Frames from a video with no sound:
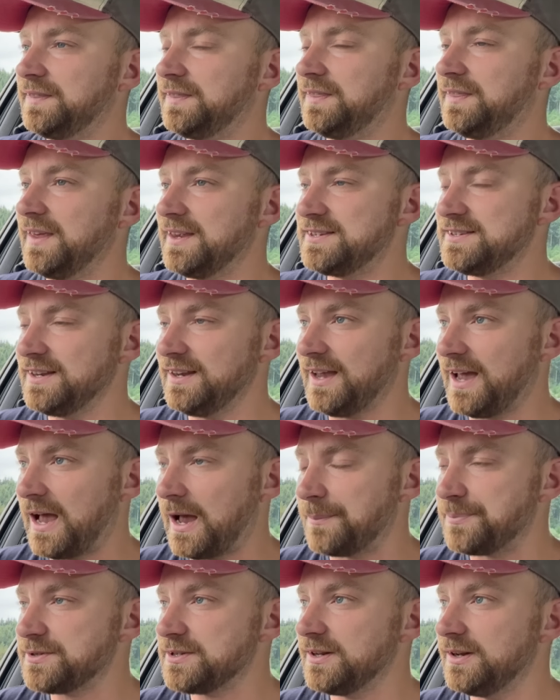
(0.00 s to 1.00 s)
this
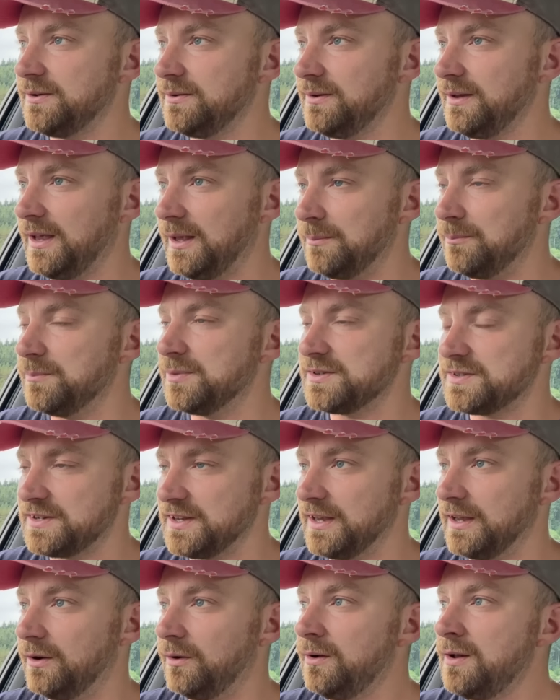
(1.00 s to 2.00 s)
absolute
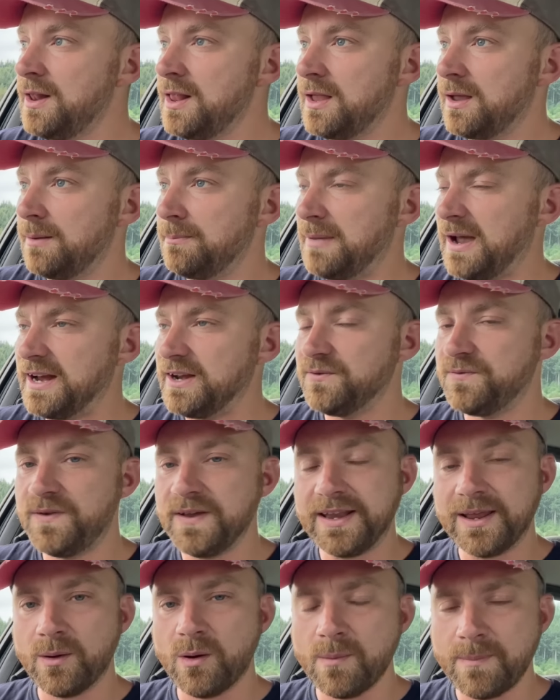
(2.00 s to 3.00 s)
imbecile made a
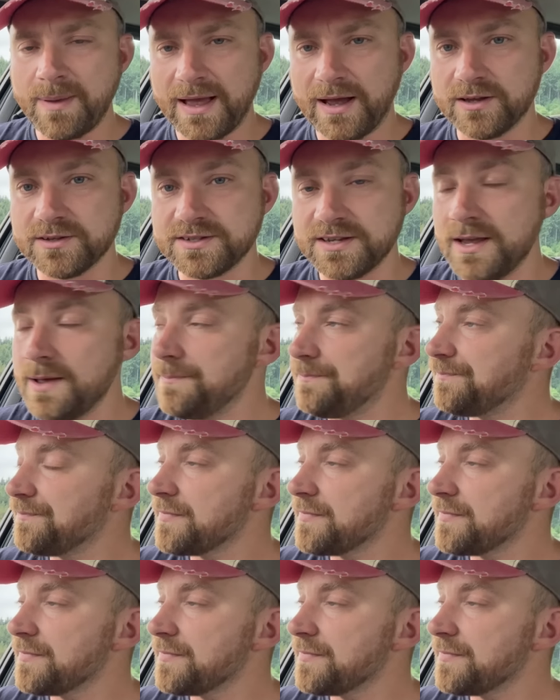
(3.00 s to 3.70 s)
video about it